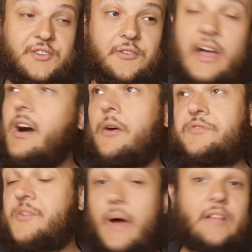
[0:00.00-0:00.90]
are yellow,
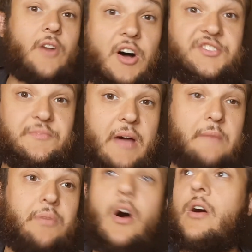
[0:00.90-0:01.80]
so I lost my
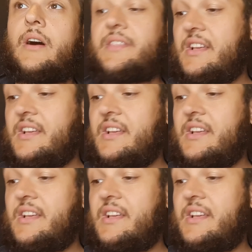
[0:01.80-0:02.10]
ball.